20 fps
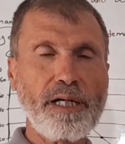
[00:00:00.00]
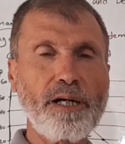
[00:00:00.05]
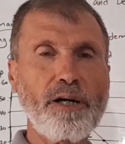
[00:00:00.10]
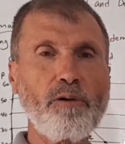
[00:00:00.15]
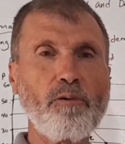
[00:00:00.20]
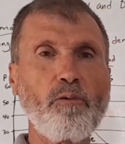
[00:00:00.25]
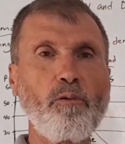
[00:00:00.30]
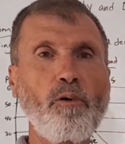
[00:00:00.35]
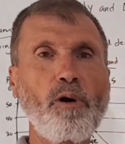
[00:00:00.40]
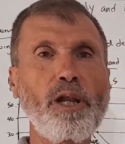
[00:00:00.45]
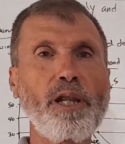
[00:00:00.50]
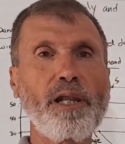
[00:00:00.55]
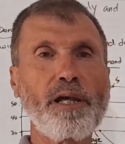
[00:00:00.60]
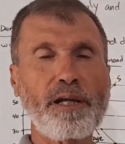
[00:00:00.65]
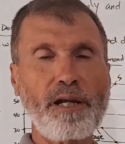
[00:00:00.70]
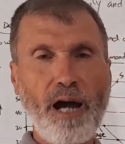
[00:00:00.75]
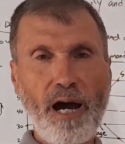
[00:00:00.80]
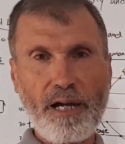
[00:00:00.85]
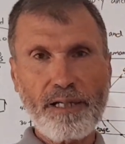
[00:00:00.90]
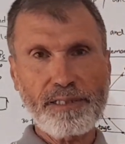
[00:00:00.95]
will
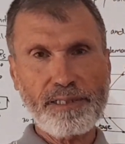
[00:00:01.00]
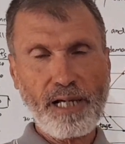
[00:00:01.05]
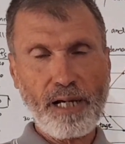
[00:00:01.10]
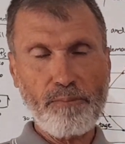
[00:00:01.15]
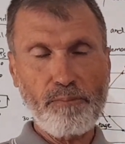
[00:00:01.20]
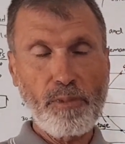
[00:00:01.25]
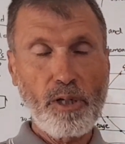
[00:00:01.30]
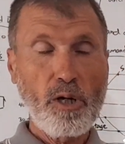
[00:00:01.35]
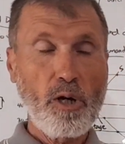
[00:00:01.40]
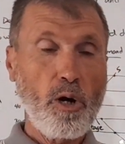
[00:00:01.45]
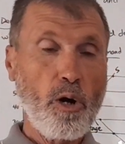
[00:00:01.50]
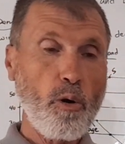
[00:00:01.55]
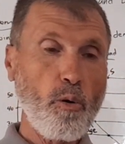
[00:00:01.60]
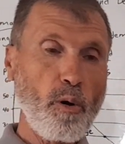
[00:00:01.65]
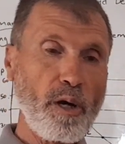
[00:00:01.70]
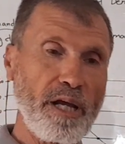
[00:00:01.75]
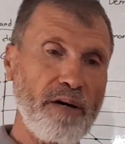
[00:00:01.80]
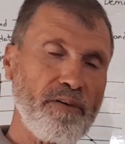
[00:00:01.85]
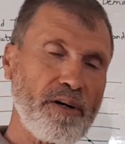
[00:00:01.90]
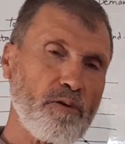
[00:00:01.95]
rise up.
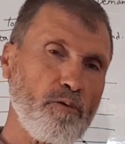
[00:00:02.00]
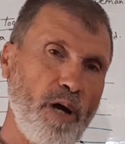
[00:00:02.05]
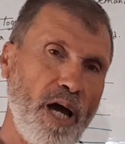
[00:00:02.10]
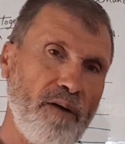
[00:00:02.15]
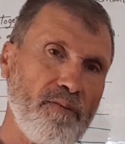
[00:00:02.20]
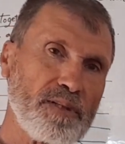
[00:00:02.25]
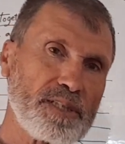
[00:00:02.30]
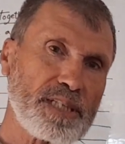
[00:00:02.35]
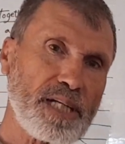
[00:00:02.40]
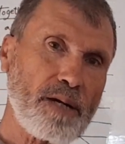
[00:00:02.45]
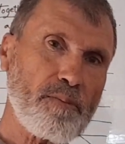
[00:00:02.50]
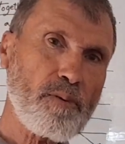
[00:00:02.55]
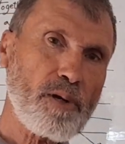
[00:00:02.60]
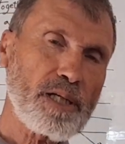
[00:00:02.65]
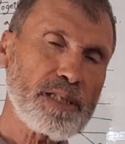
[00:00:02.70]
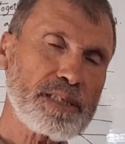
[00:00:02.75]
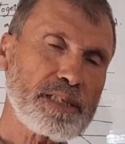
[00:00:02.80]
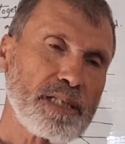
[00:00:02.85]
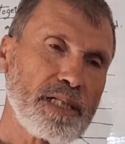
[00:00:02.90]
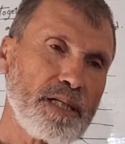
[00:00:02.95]
Whenever we have a
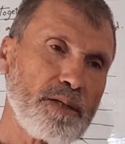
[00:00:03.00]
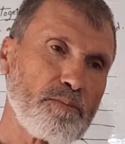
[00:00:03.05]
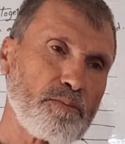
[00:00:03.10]
surplus,